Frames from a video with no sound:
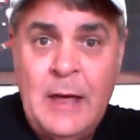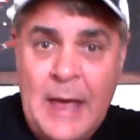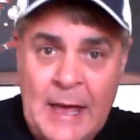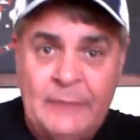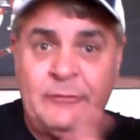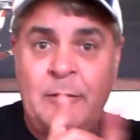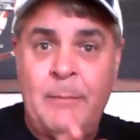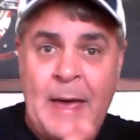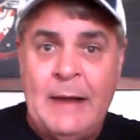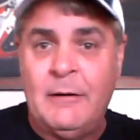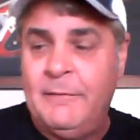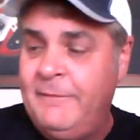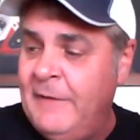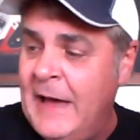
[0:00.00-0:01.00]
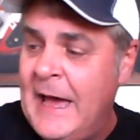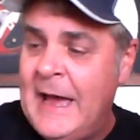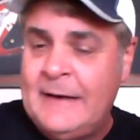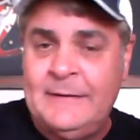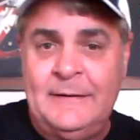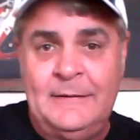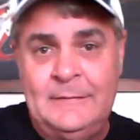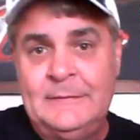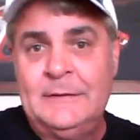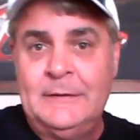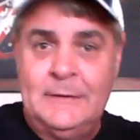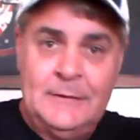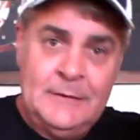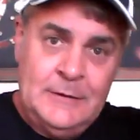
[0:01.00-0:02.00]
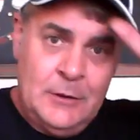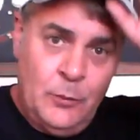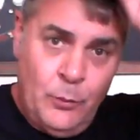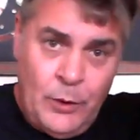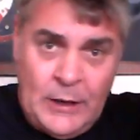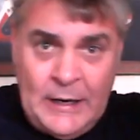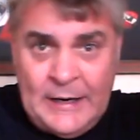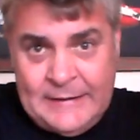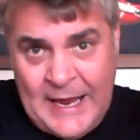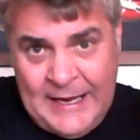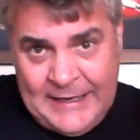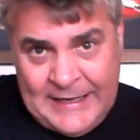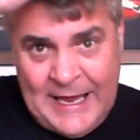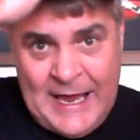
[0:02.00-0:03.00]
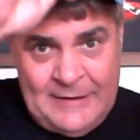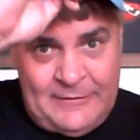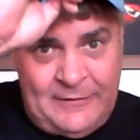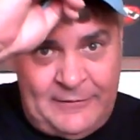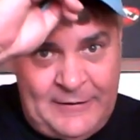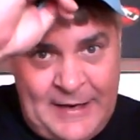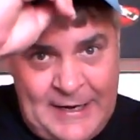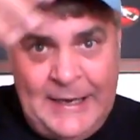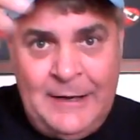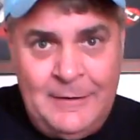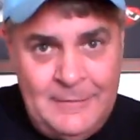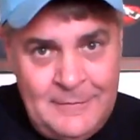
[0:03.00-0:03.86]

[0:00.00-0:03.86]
As a matter of fact, we're going to take Kansas City